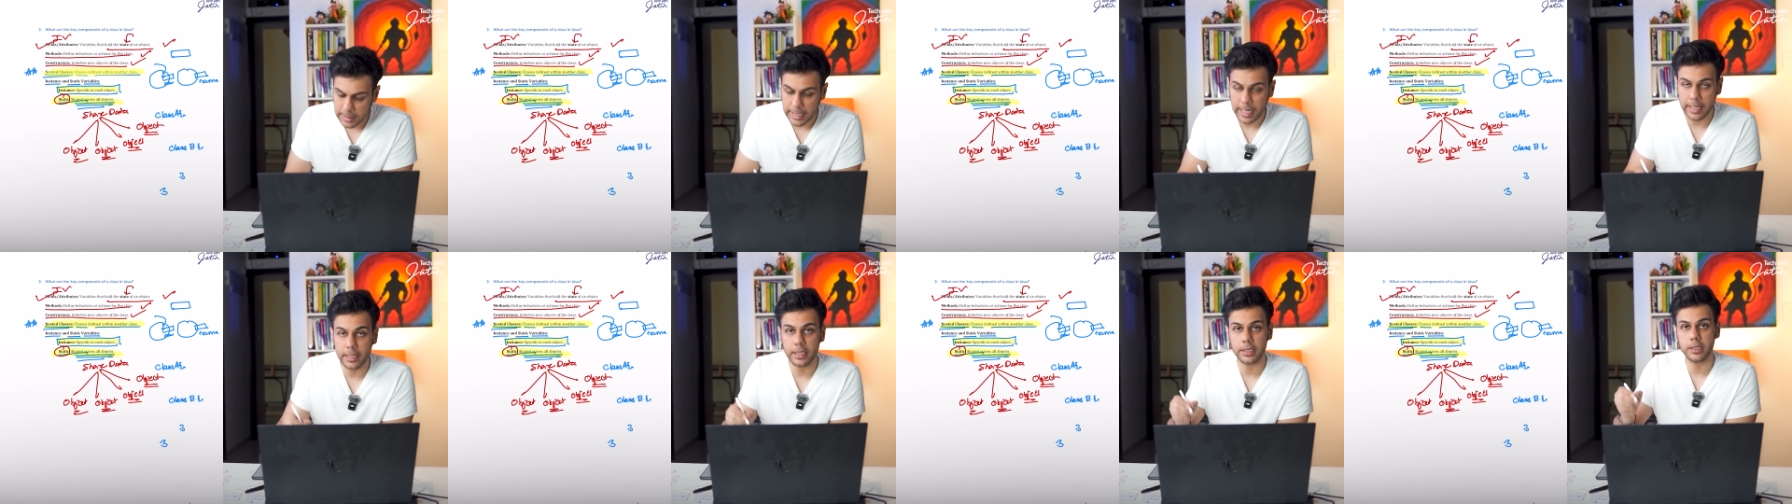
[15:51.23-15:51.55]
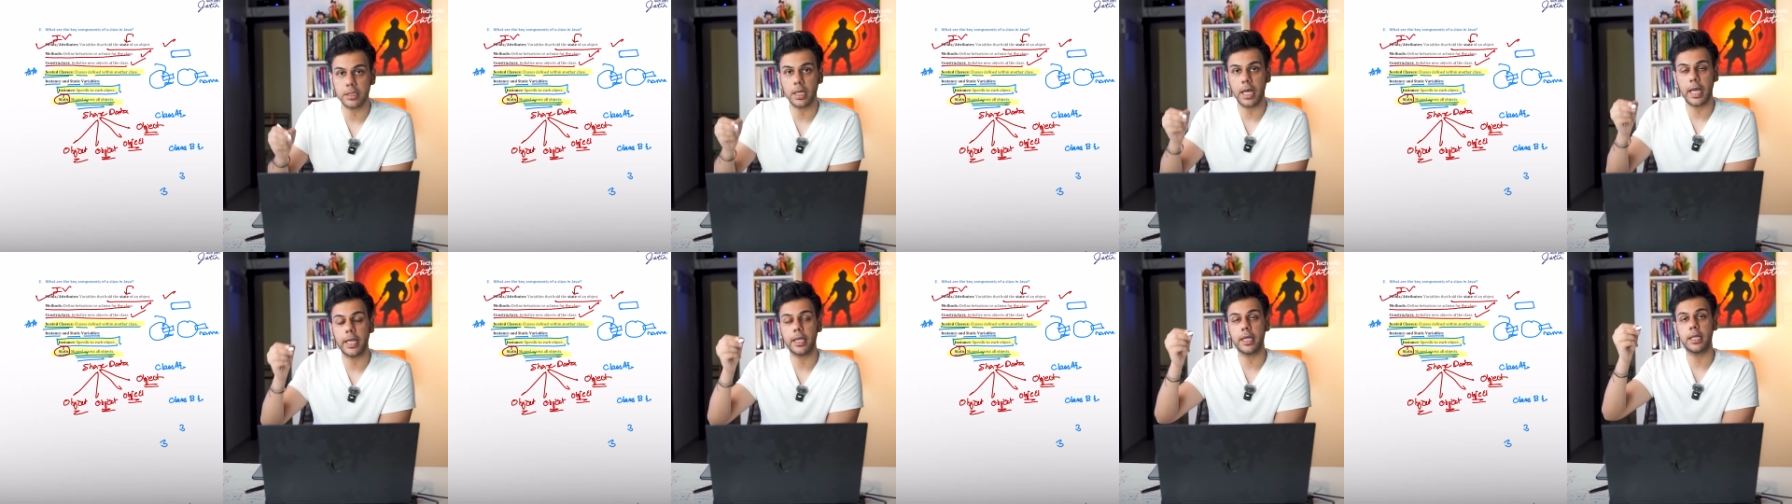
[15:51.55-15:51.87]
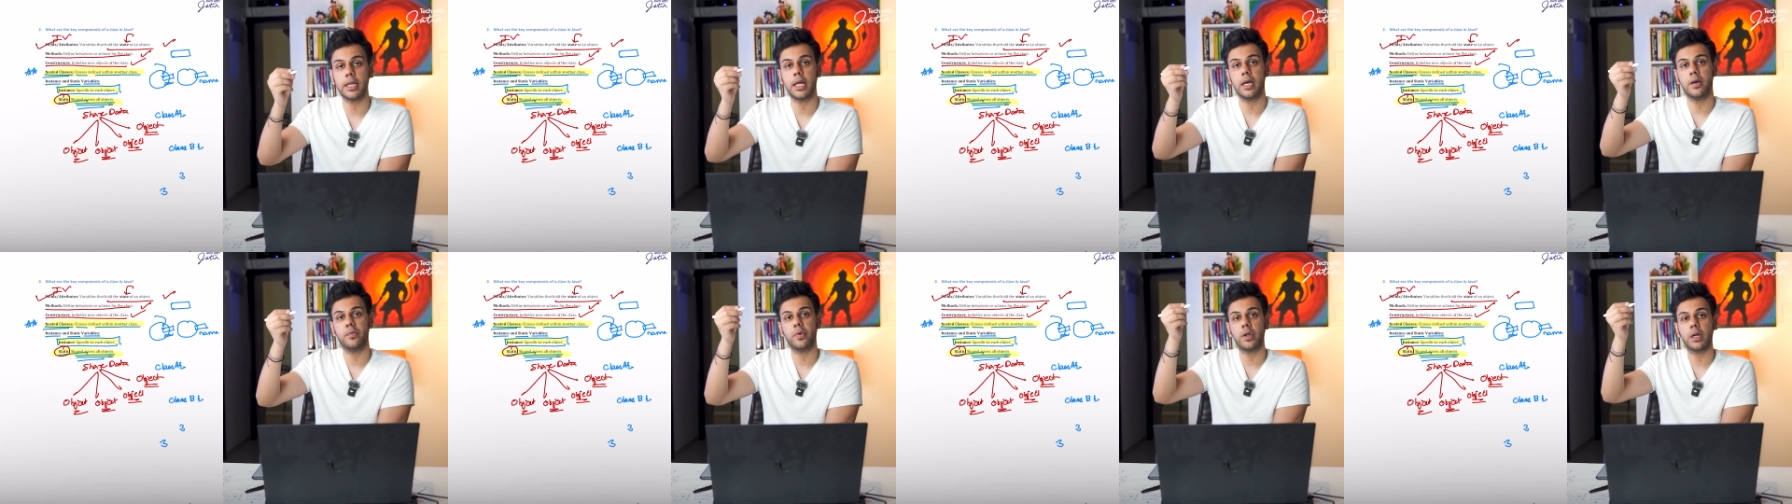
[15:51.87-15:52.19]
That is, I
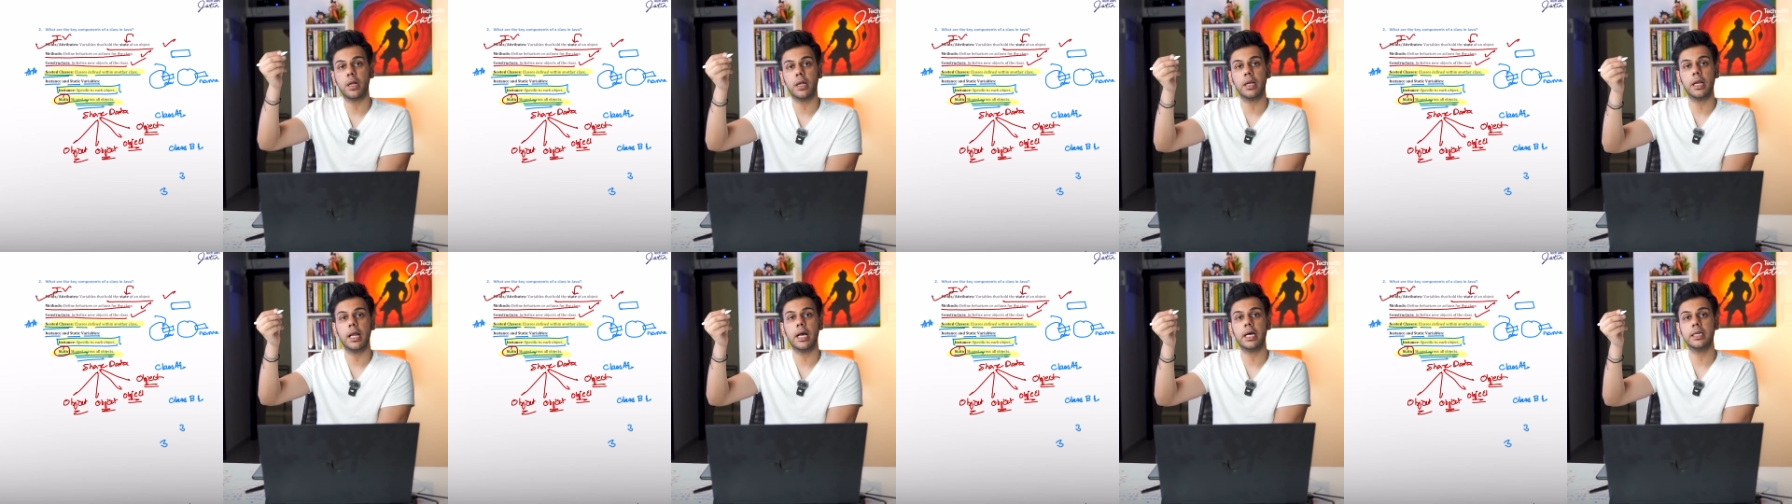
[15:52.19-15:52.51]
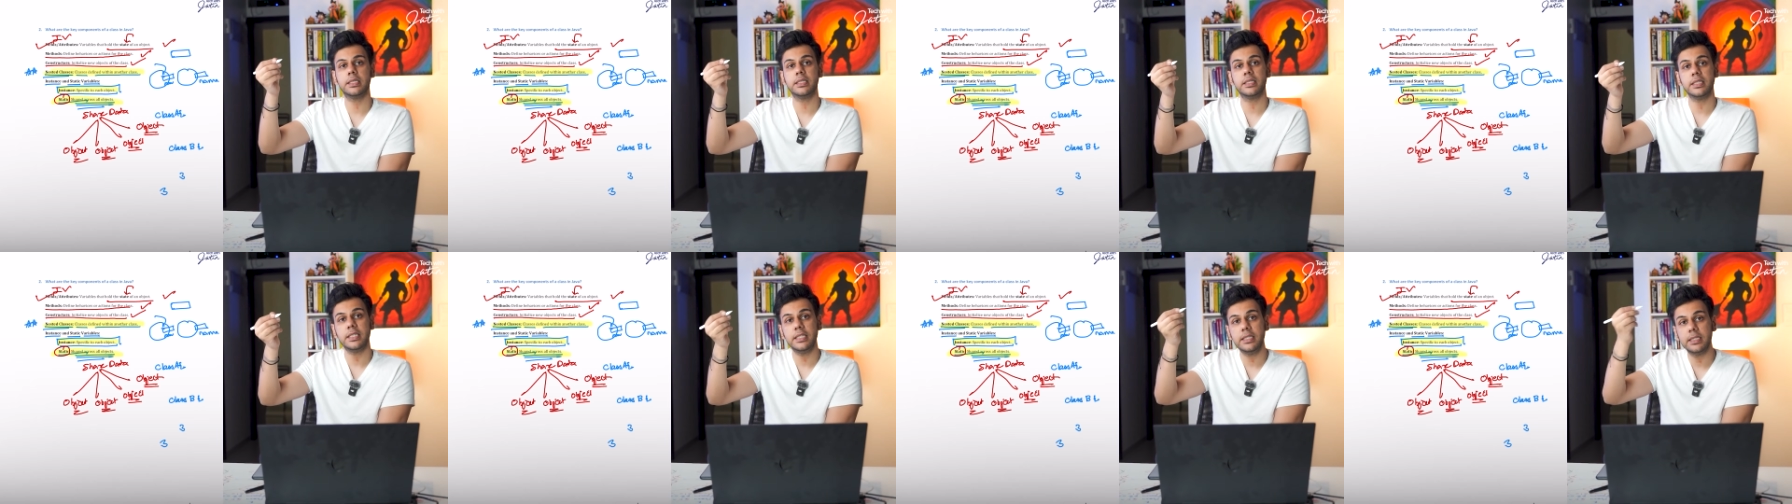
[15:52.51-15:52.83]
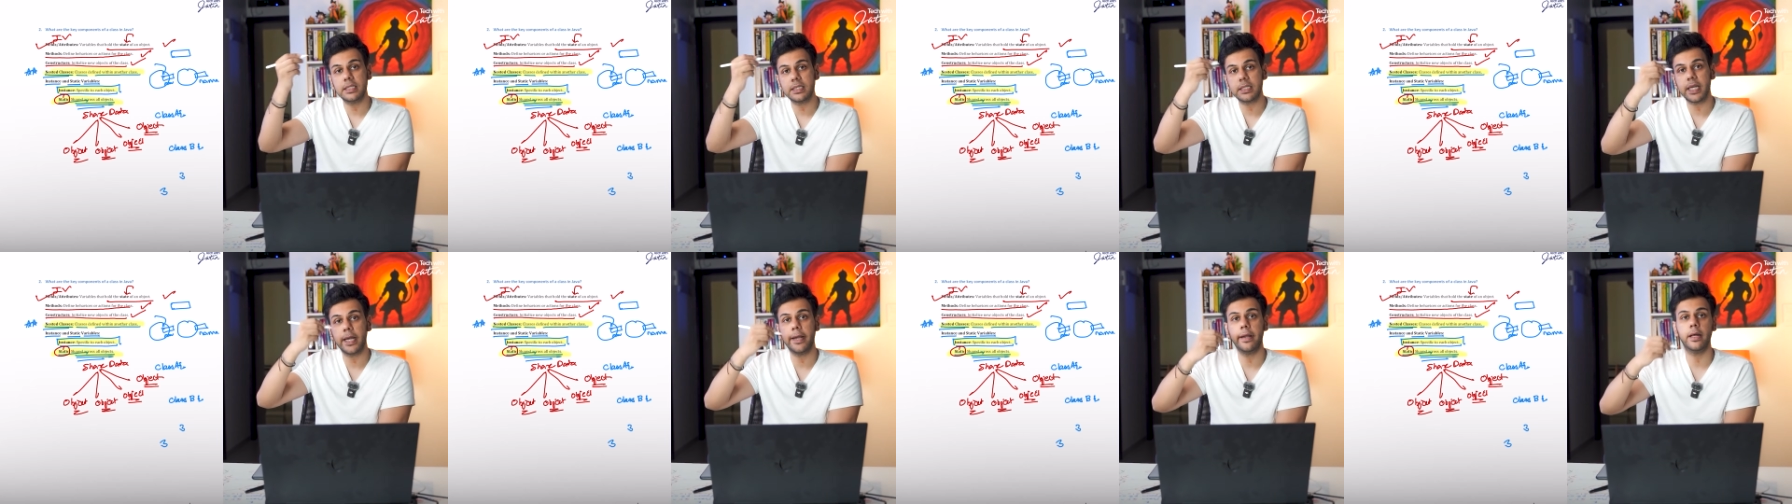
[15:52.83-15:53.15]
can have a class
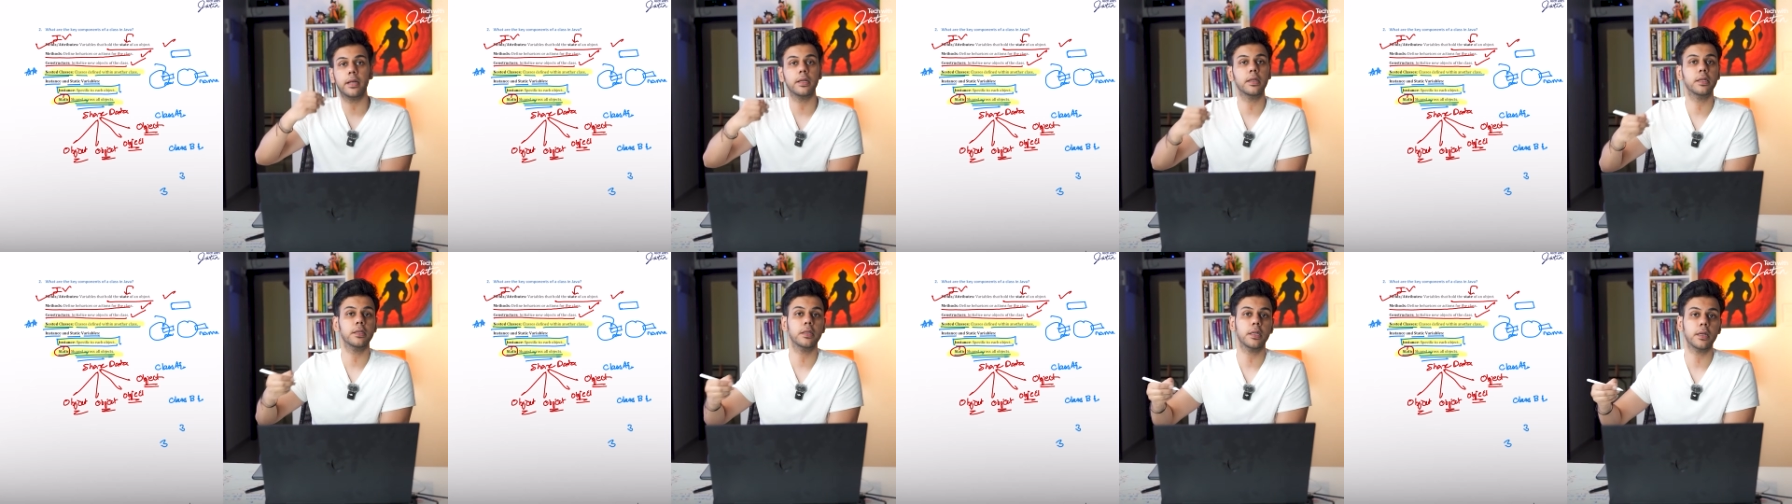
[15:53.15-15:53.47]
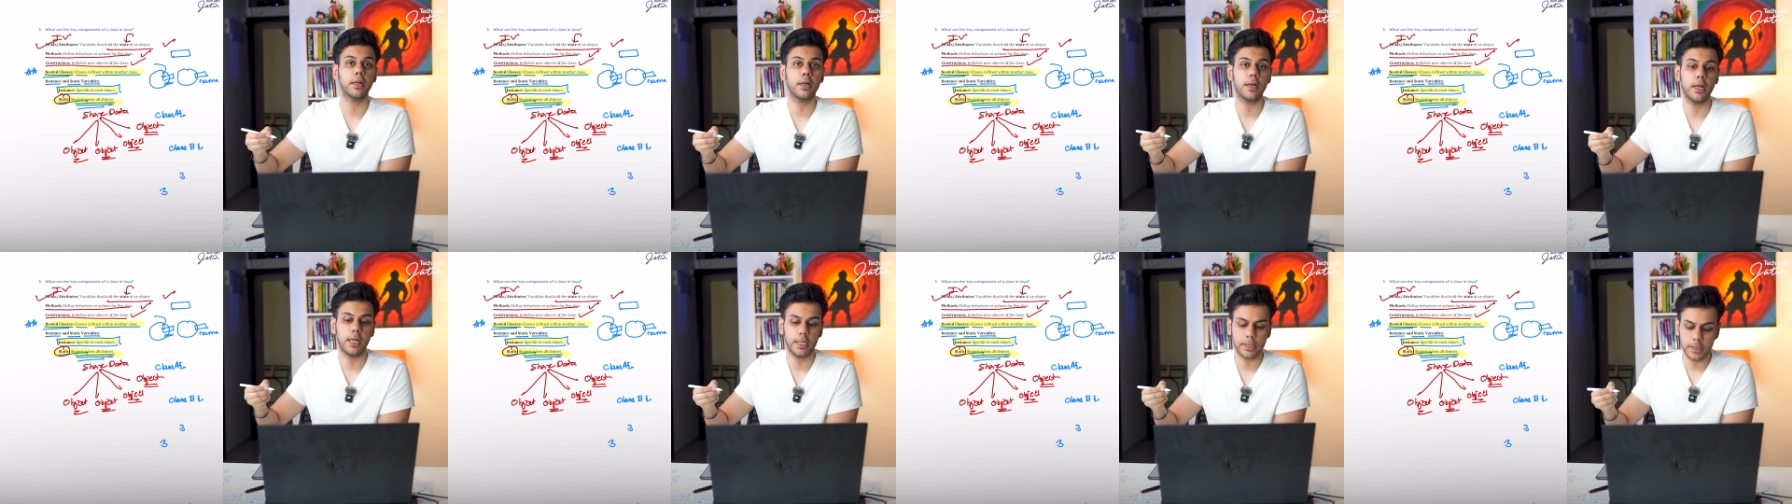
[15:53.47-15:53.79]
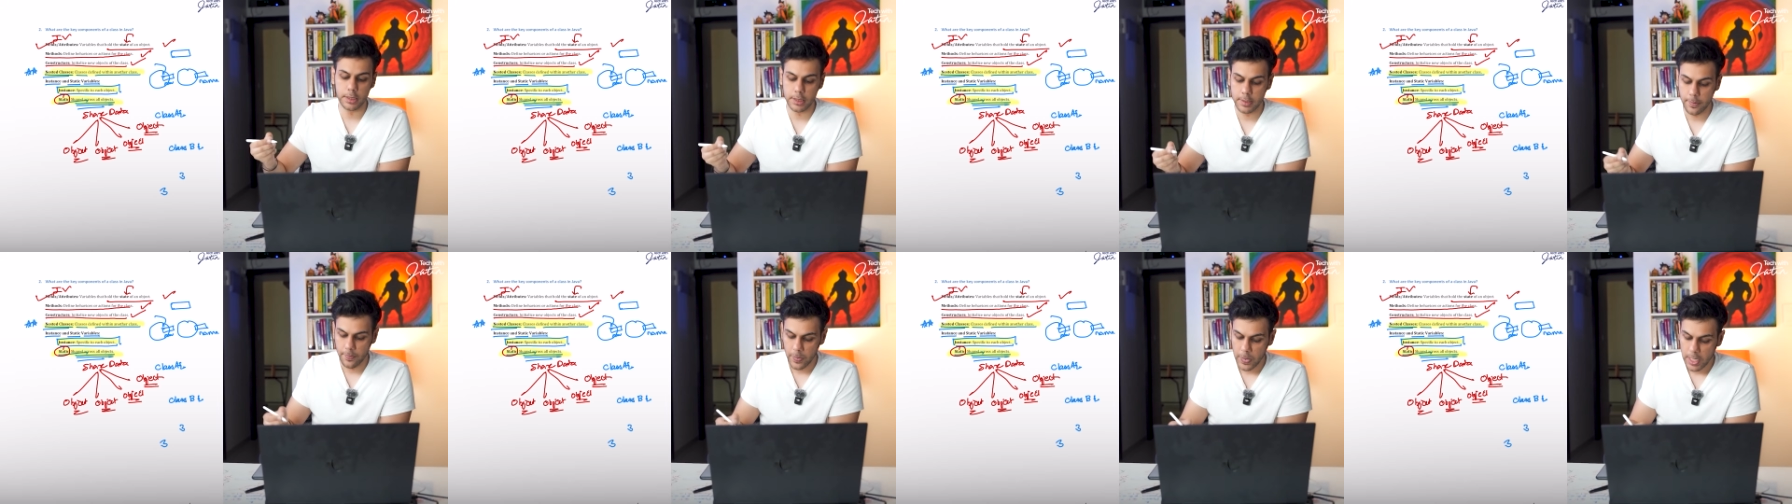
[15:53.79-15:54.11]
inside another
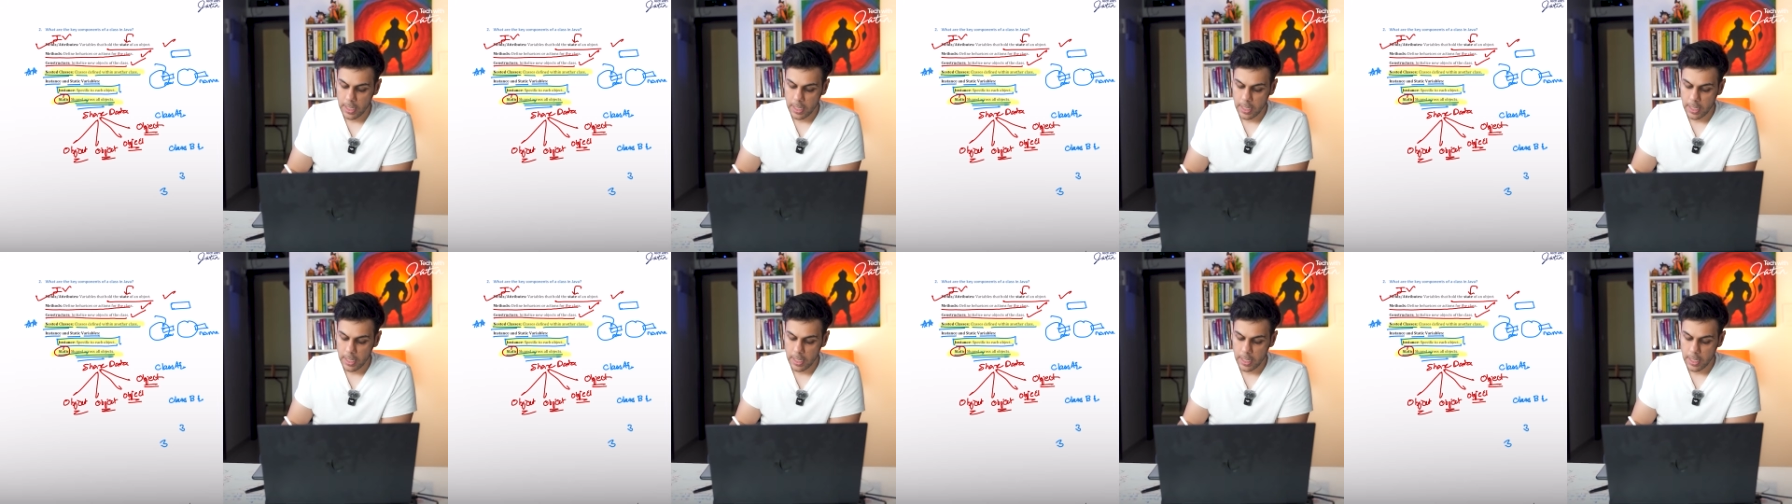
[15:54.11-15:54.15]
class.